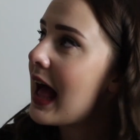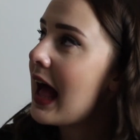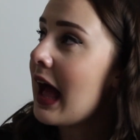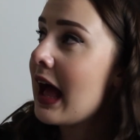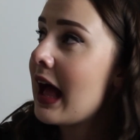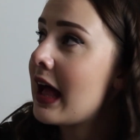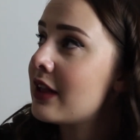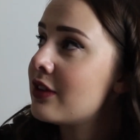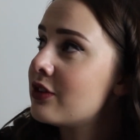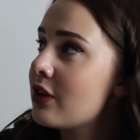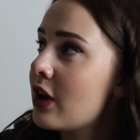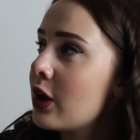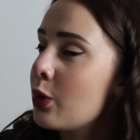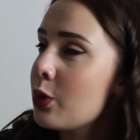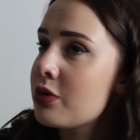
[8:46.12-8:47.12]
And
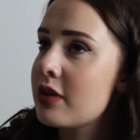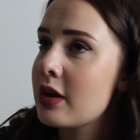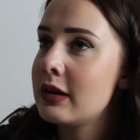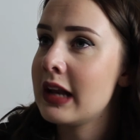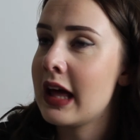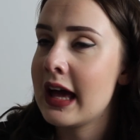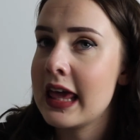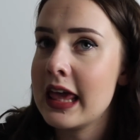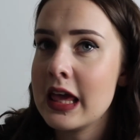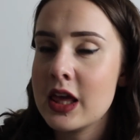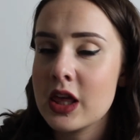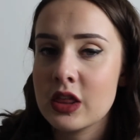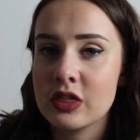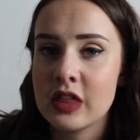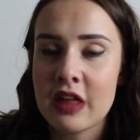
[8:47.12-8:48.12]
I also
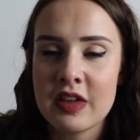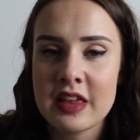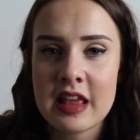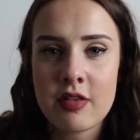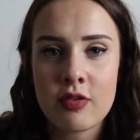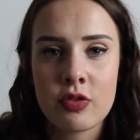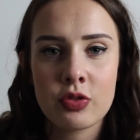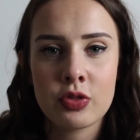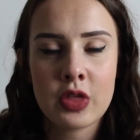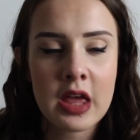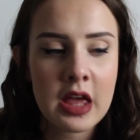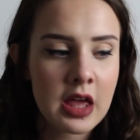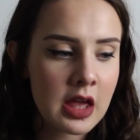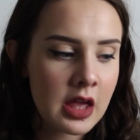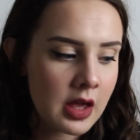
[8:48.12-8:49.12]
like, I think it's
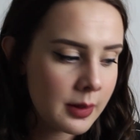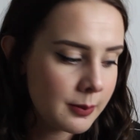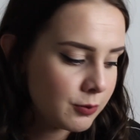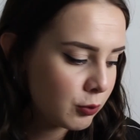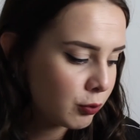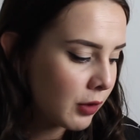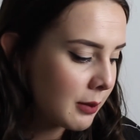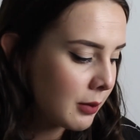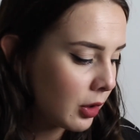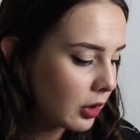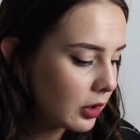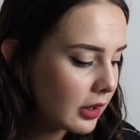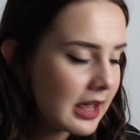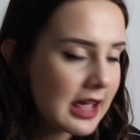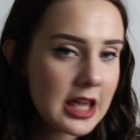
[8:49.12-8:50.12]
the
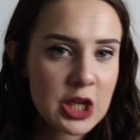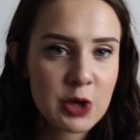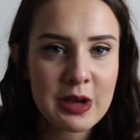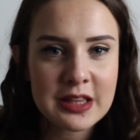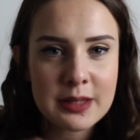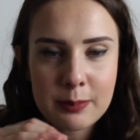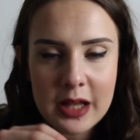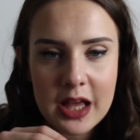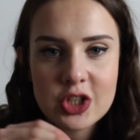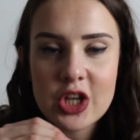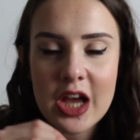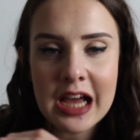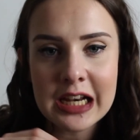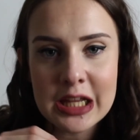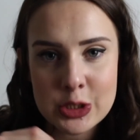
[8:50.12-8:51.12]
Rimmel, you get the blush,
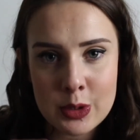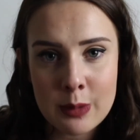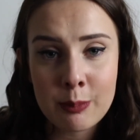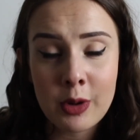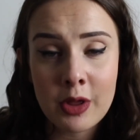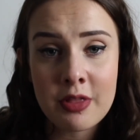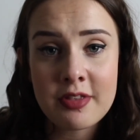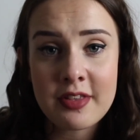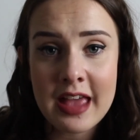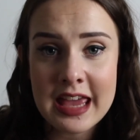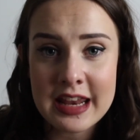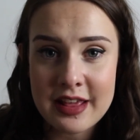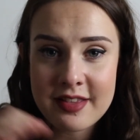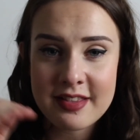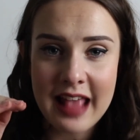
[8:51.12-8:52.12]
highlighter and bronzer
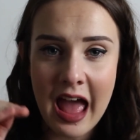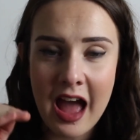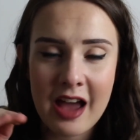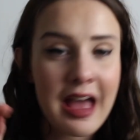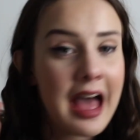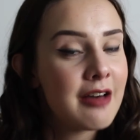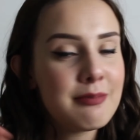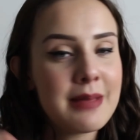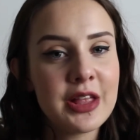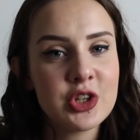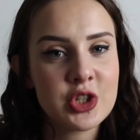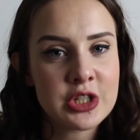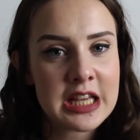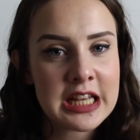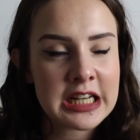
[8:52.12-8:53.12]
in a set. I have
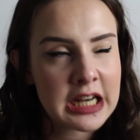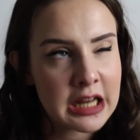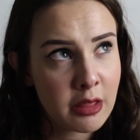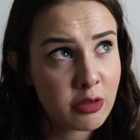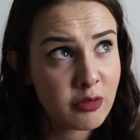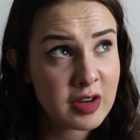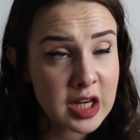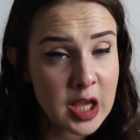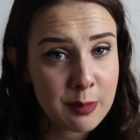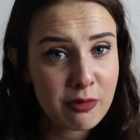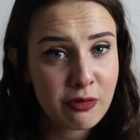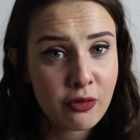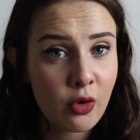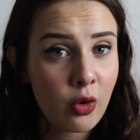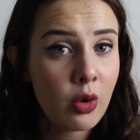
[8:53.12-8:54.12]
mentioned it in another video
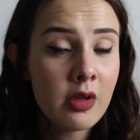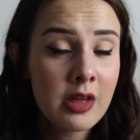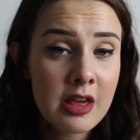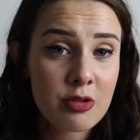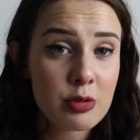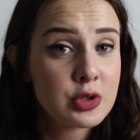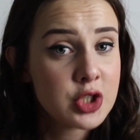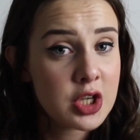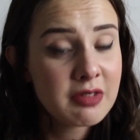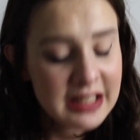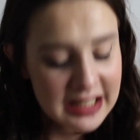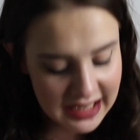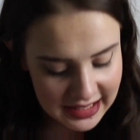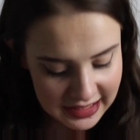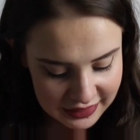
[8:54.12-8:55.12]
before, so I do
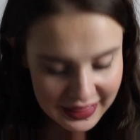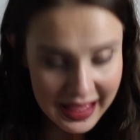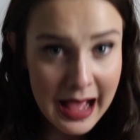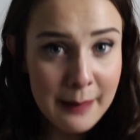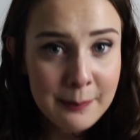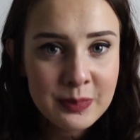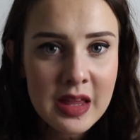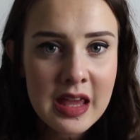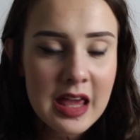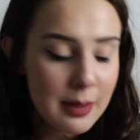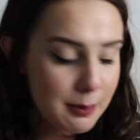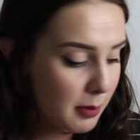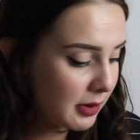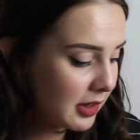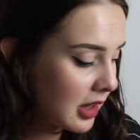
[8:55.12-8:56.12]
really like that.
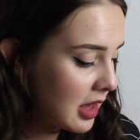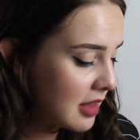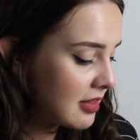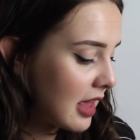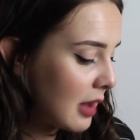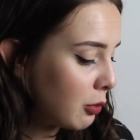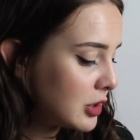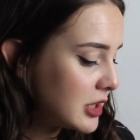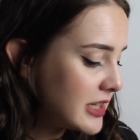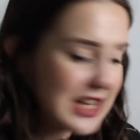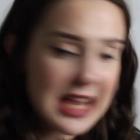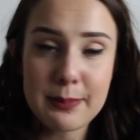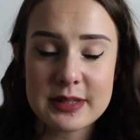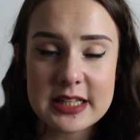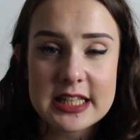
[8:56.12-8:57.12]
But because I wanted to
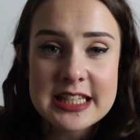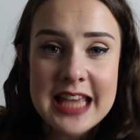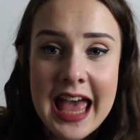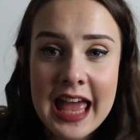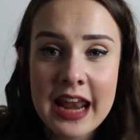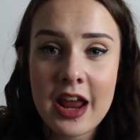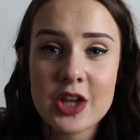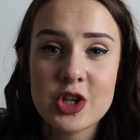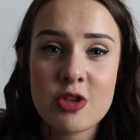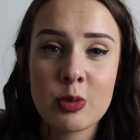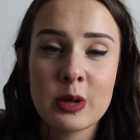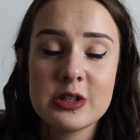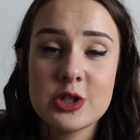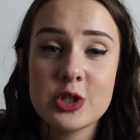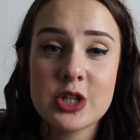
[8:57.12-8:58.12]
keep it to 10, I just
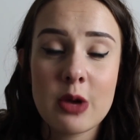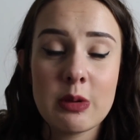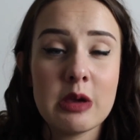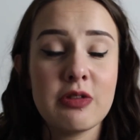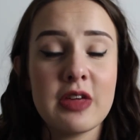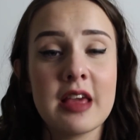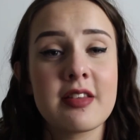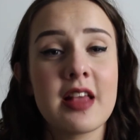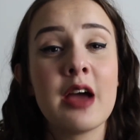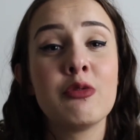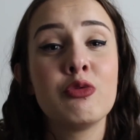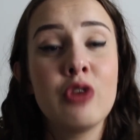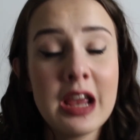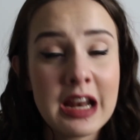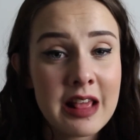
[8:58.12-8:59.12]
wanted to show you things that
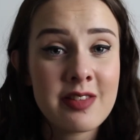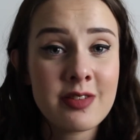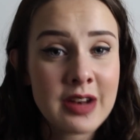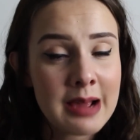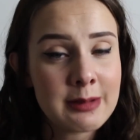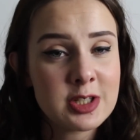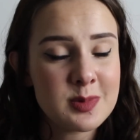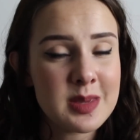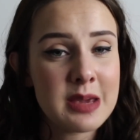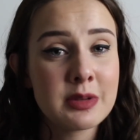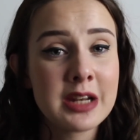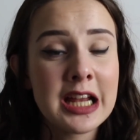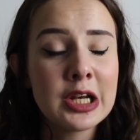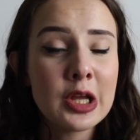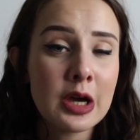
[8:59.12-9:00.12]
really stood out to me
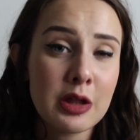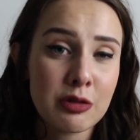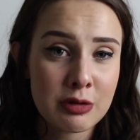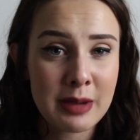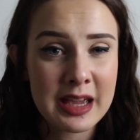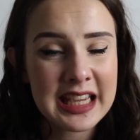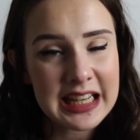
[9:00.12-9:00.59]
when I look through my